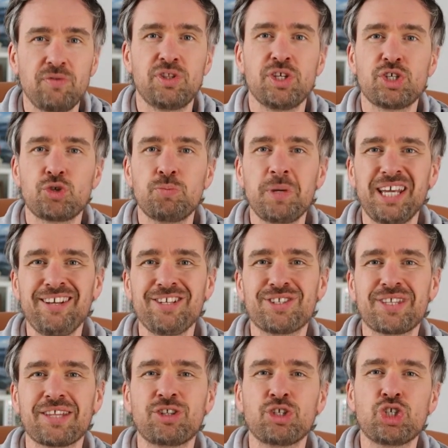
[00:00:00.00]
This means
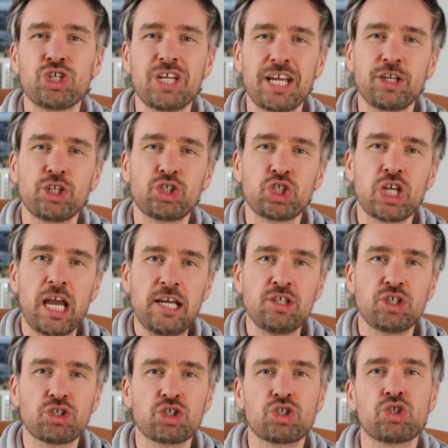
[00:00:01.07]
that the genetic
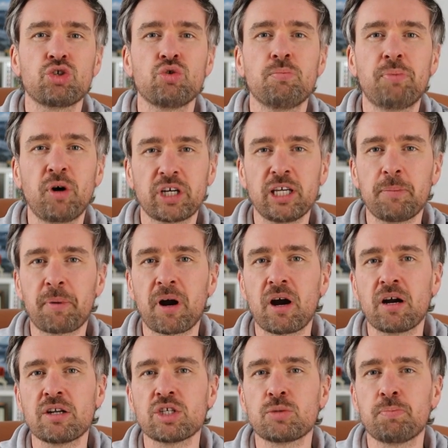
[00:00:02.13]
changes to Bucky
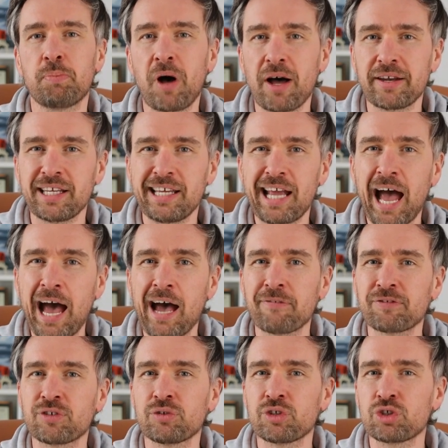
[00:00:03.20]
Barnes' body
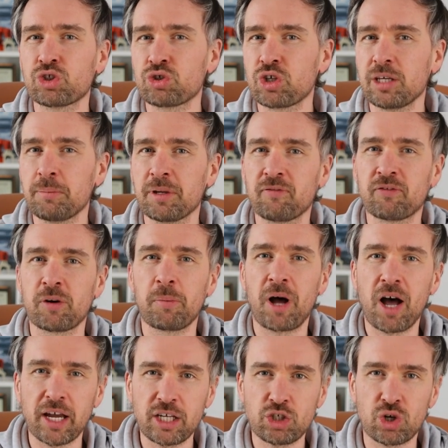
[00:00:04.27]
after the treatment from
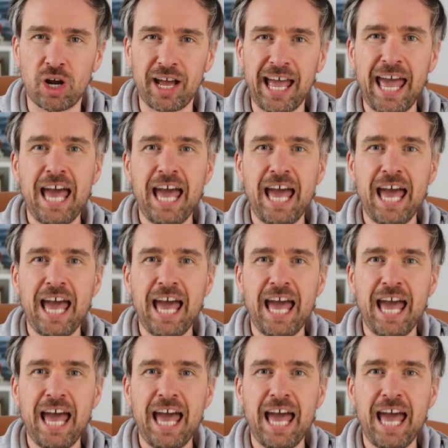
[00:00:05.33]
Hydra